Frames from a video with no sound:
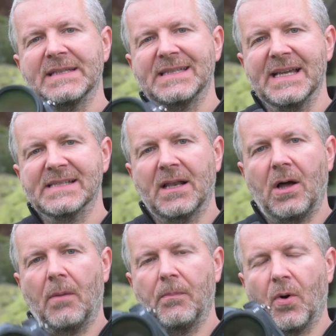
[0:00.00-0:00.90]
a
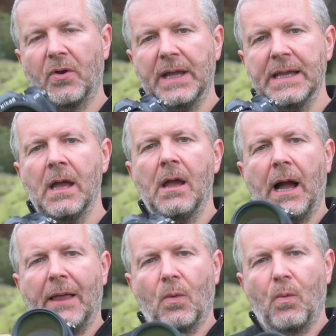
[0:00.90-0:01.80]
DSLR body
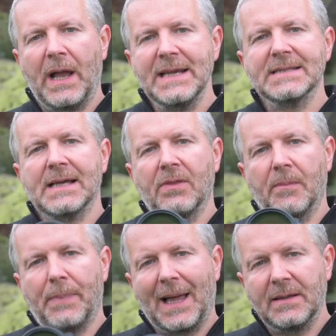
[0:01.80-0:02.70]
and the weight and
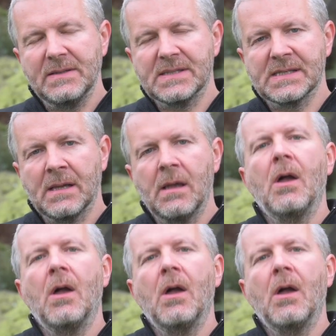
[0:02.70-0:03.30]
the balance.